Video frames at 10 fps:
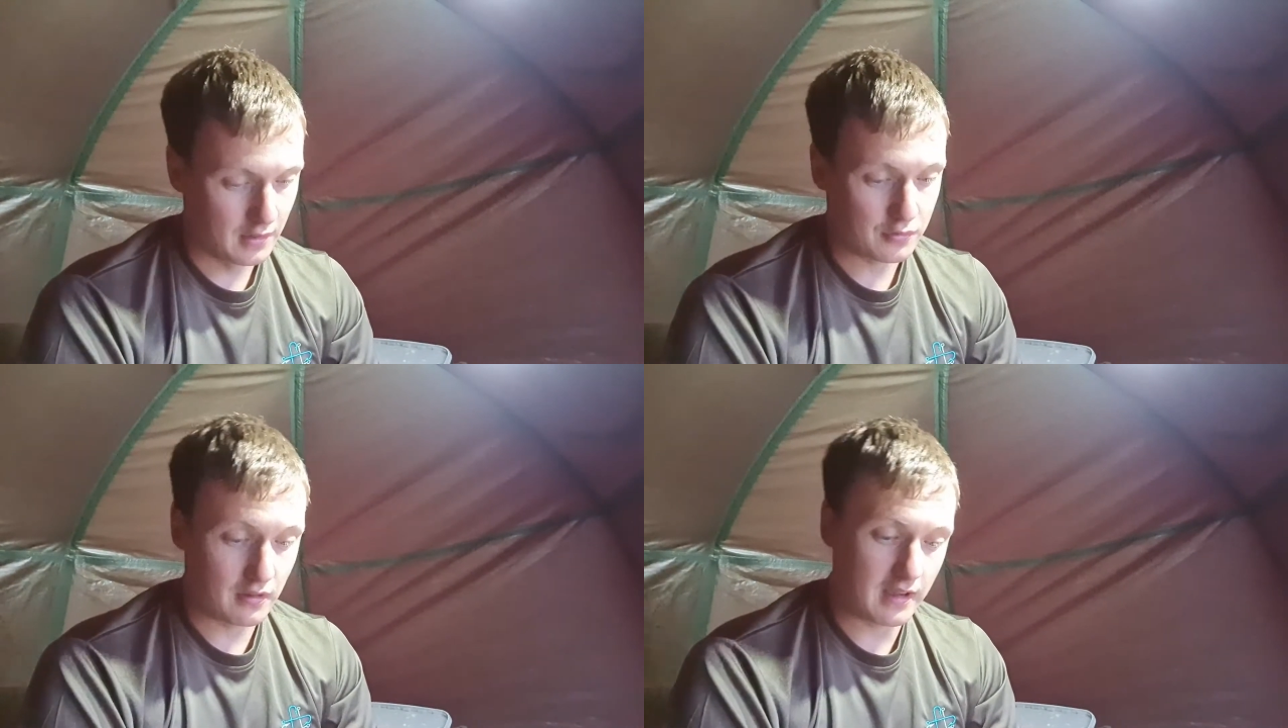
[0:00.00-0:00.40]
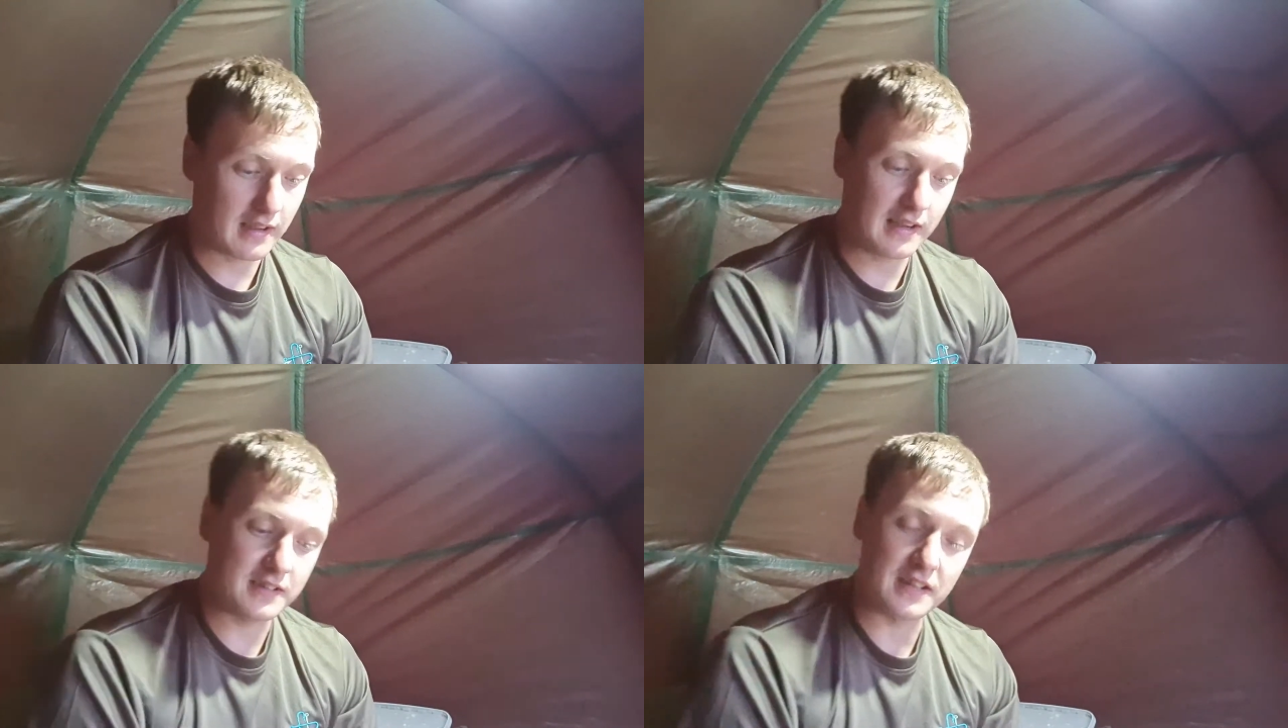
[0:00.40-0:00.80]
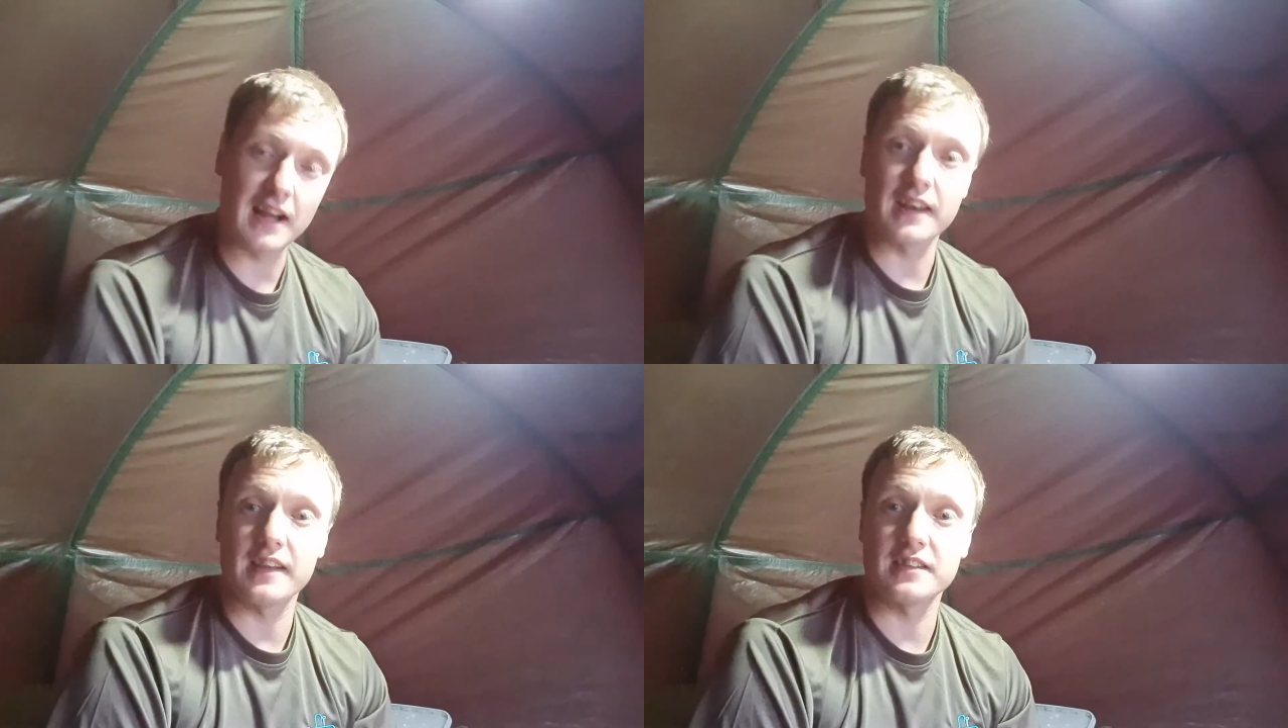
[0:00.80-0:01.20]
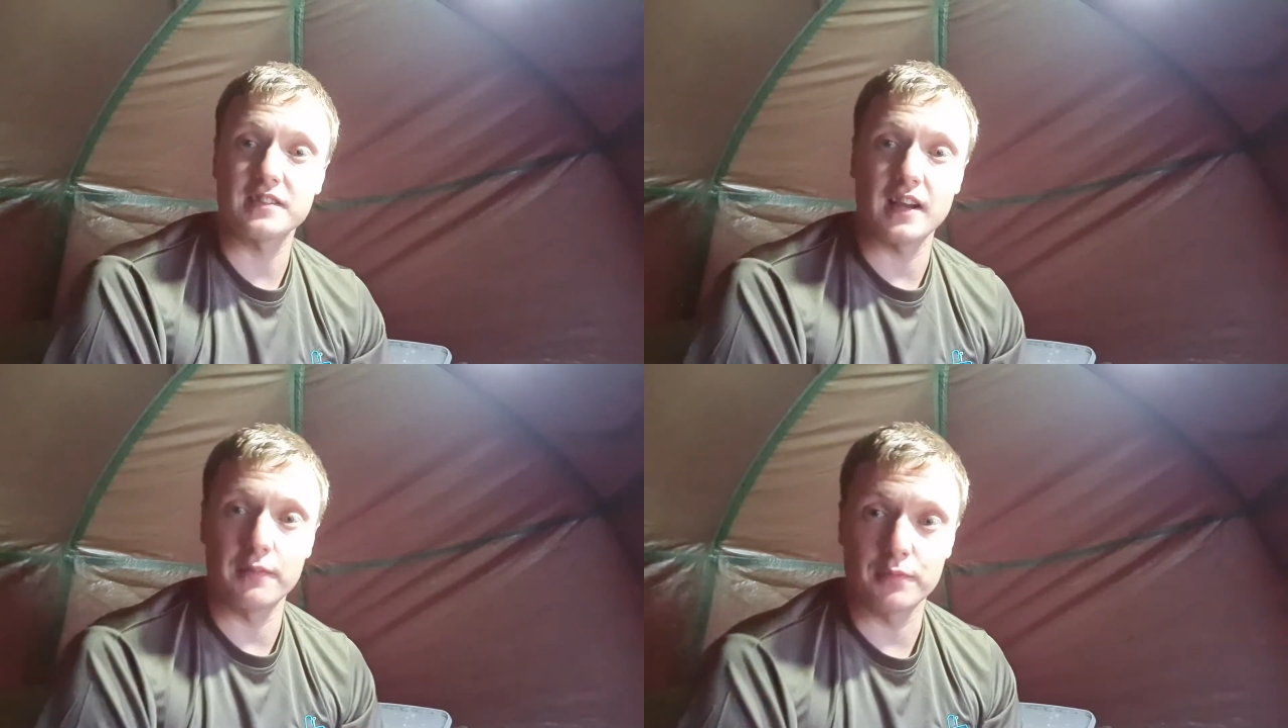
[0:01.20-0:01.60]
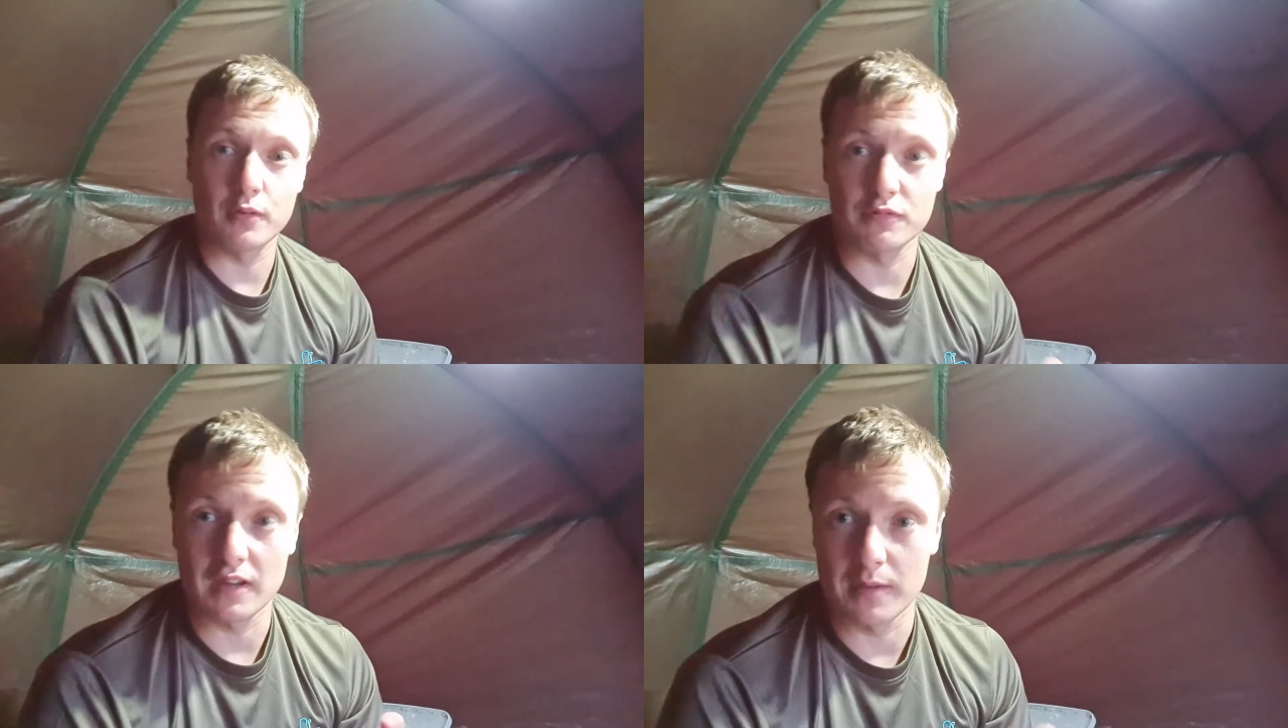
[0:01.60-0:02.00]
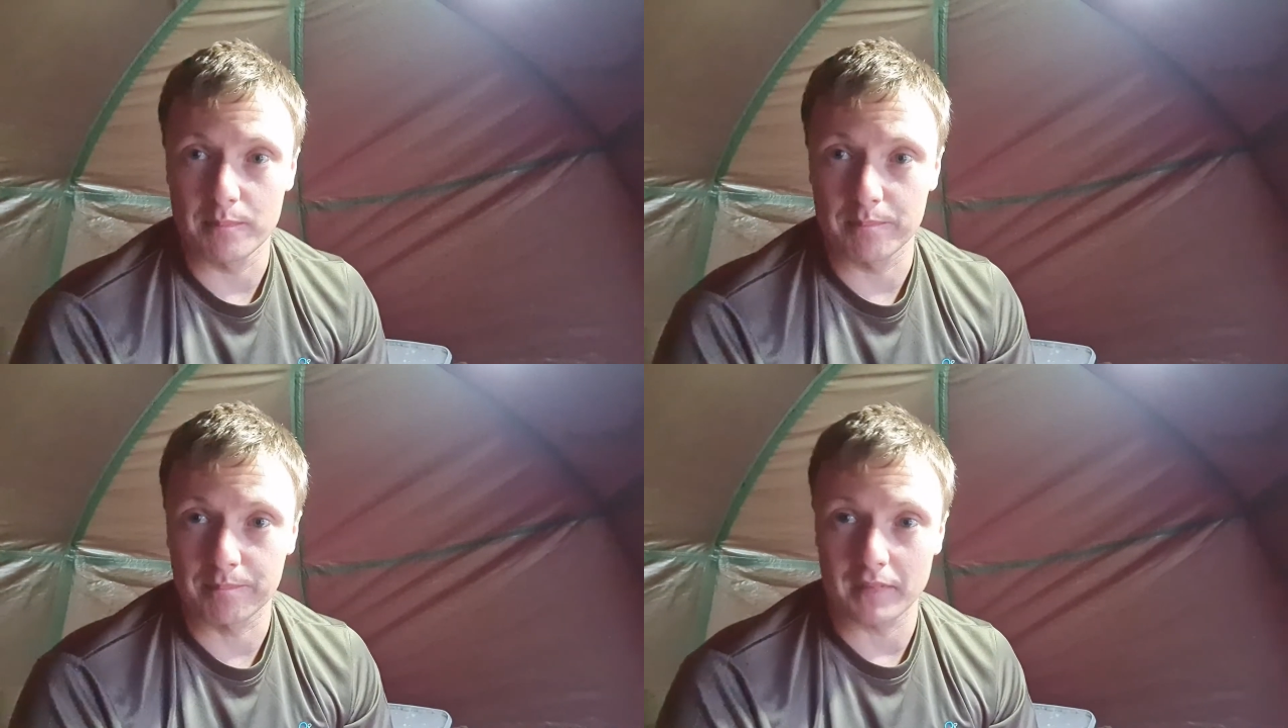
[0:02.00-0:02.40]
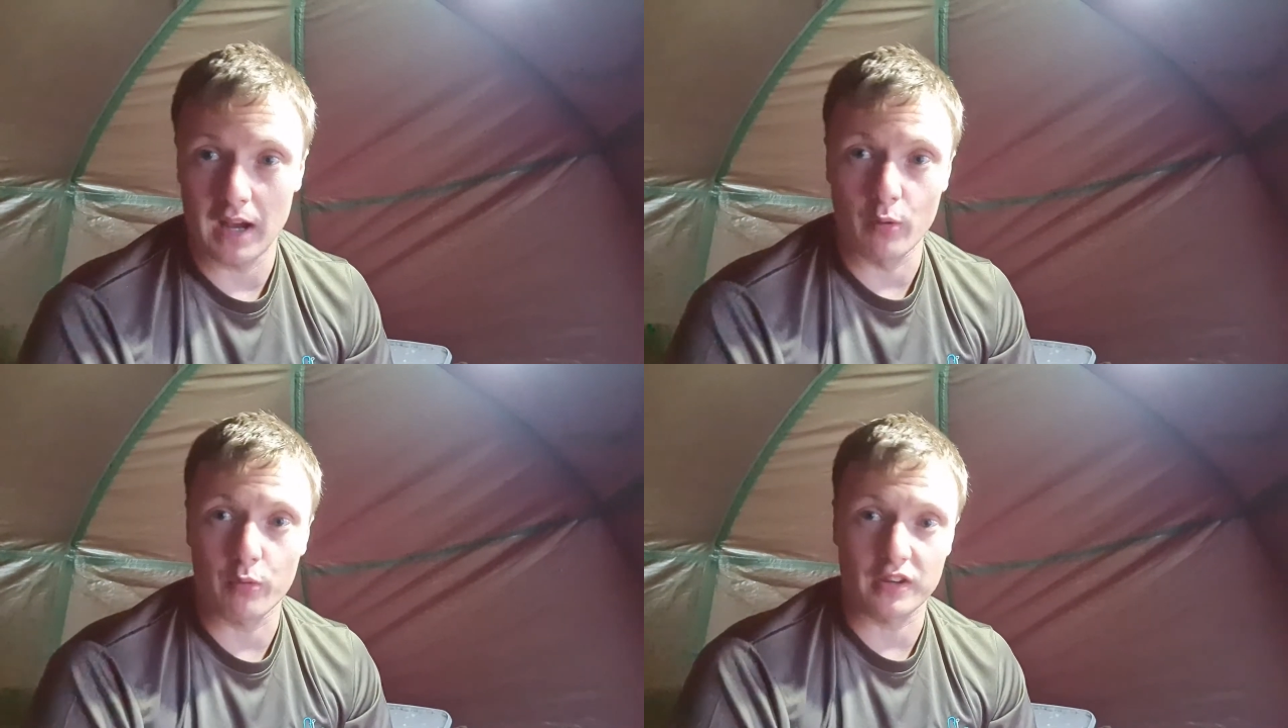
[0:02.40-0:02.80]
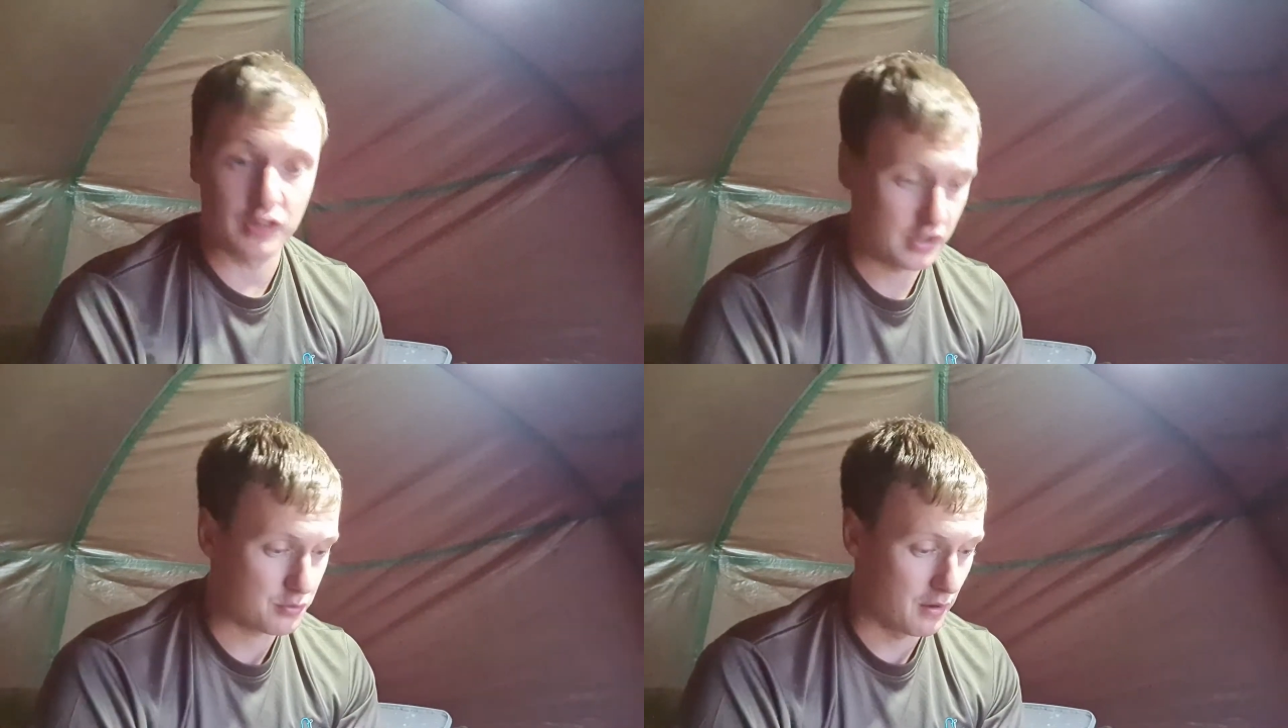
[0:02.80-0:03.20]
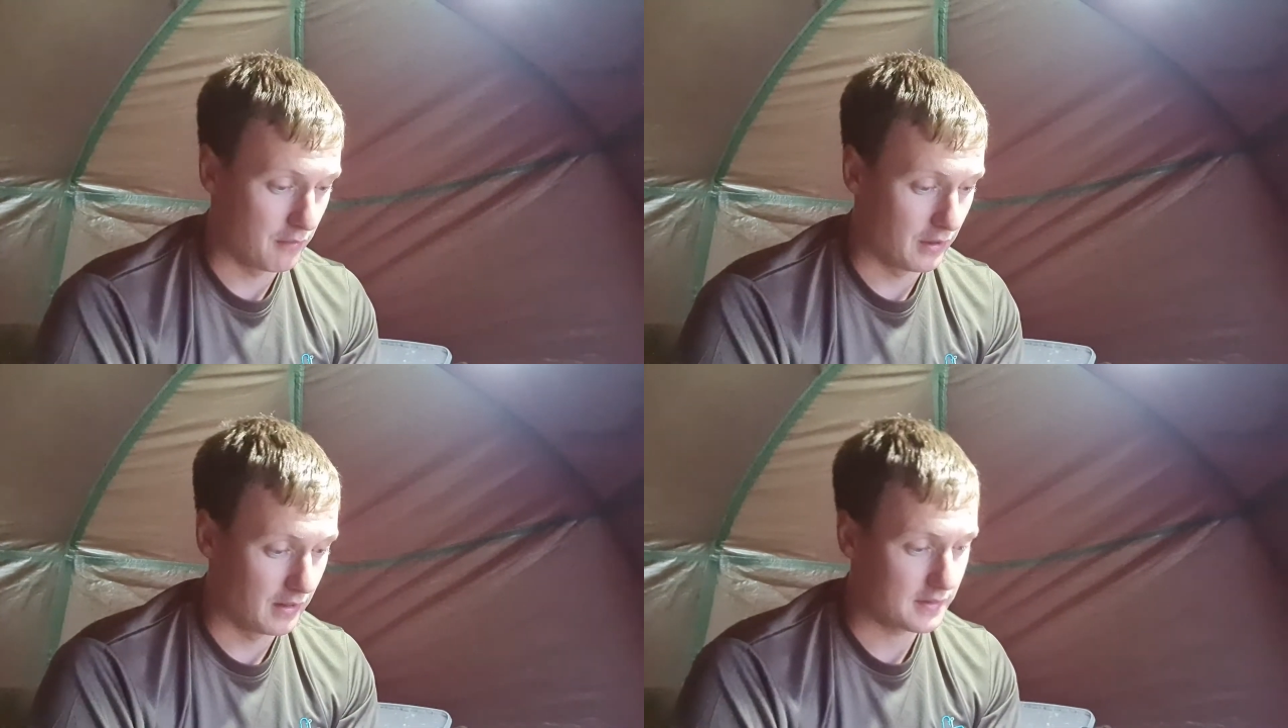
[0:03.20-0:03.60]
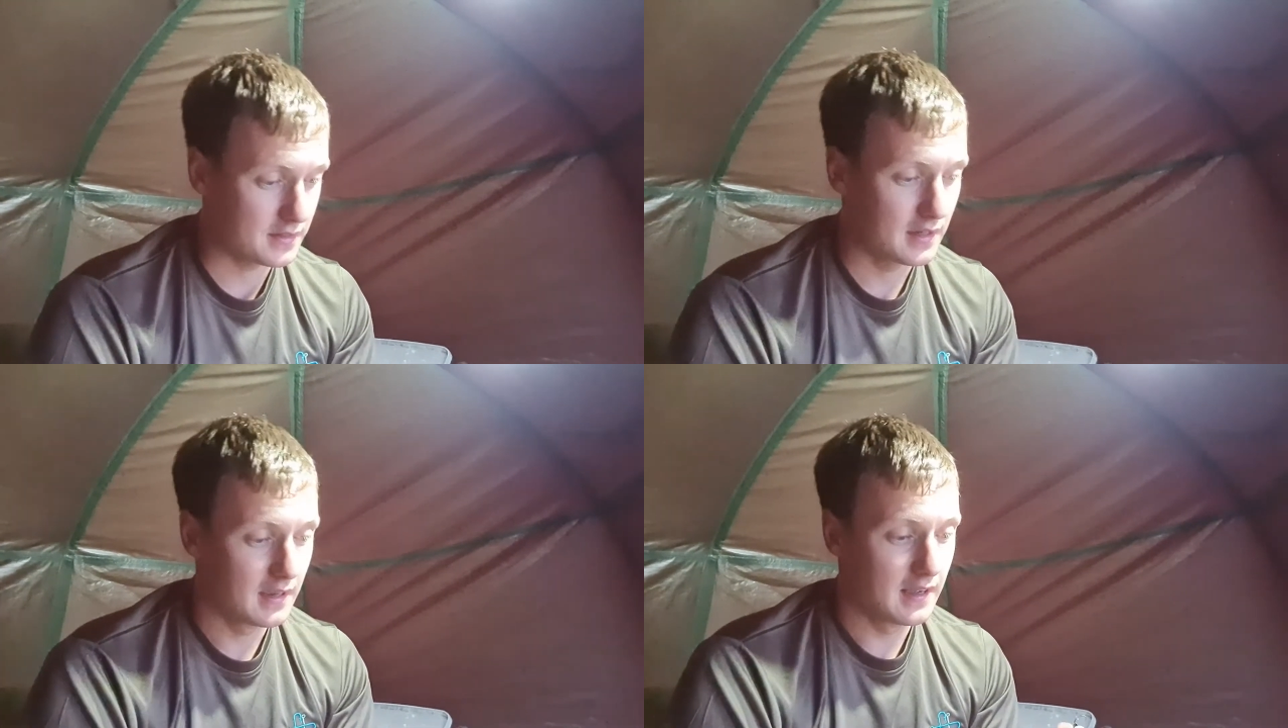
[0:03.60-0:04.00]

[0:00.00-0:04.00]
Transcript: So yeah guys, that is, I've used our quick change swivels,